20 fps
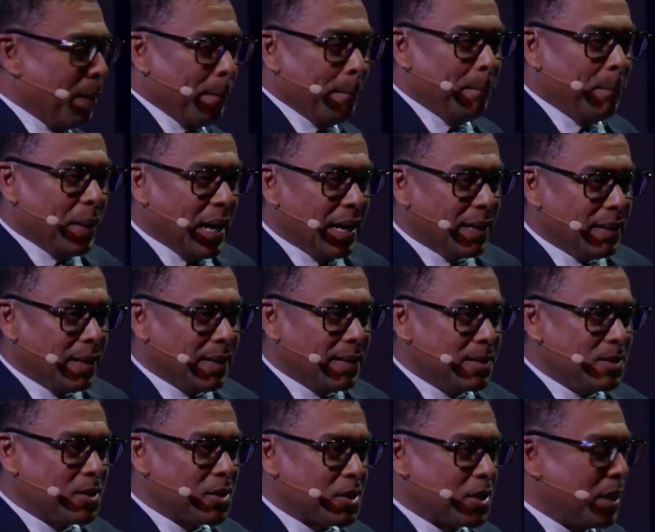
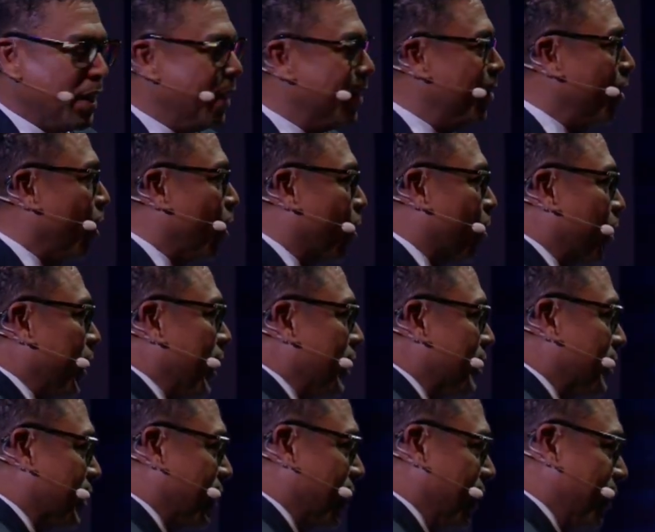balance and
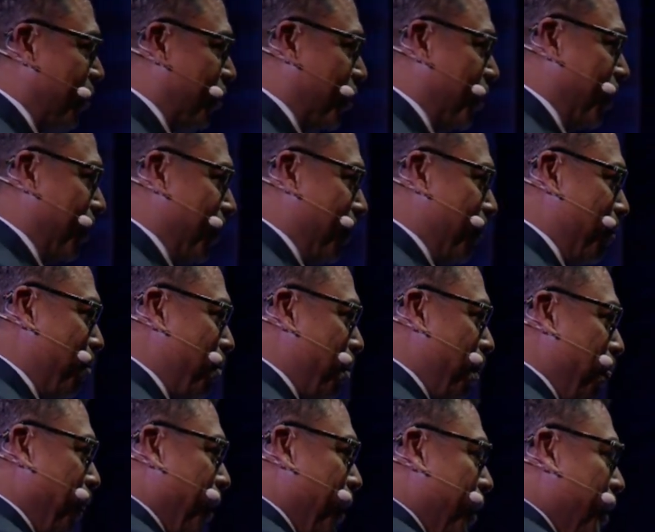orientation.
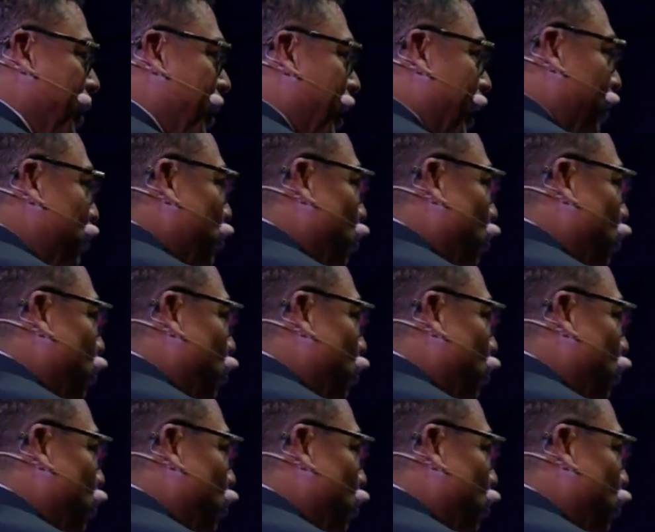And